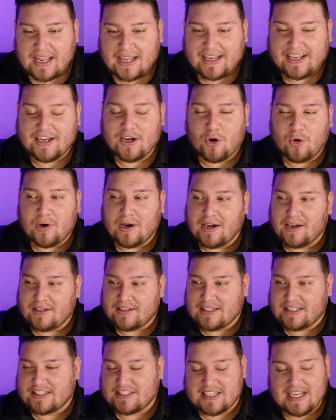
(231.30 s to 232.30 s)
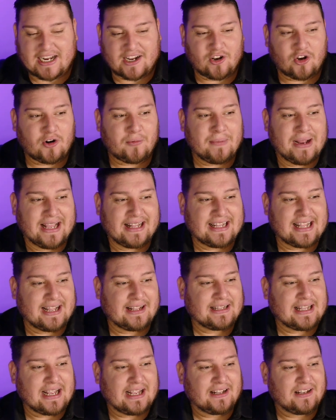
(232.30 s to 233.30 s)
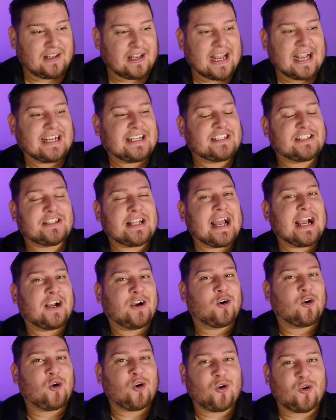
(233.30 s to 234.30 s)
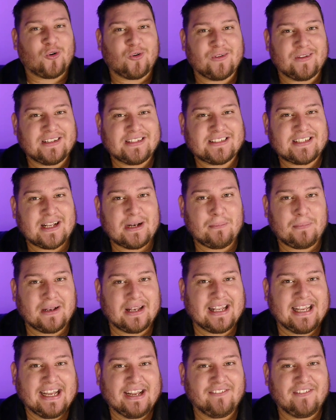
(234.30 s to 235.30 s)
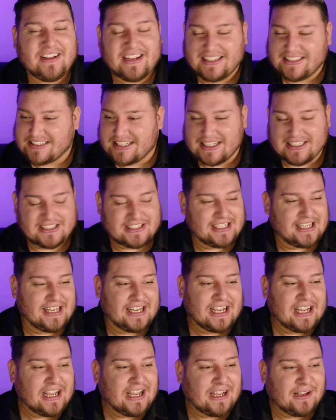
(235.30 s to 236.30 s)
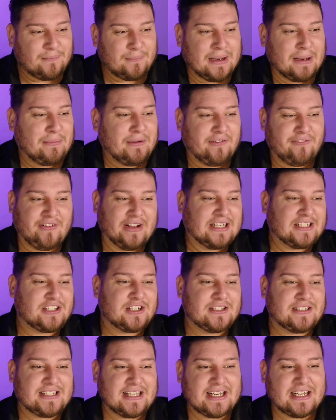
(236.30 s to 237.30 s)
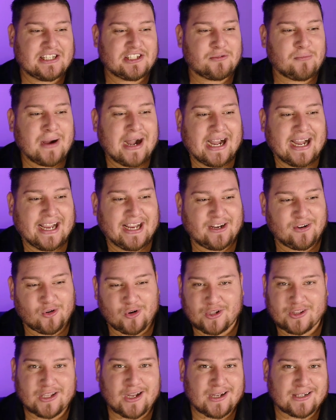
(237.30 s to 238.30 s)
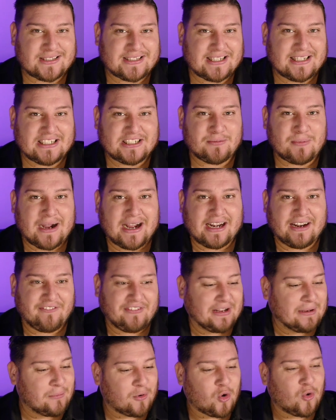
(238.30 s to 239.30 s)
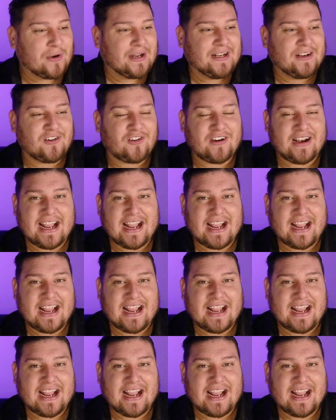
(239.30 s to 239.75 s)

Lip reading: You know, the secular man that likes that girl is going to believe, he's going to see maybe visions in his mind or thoughts in his mind of him holding her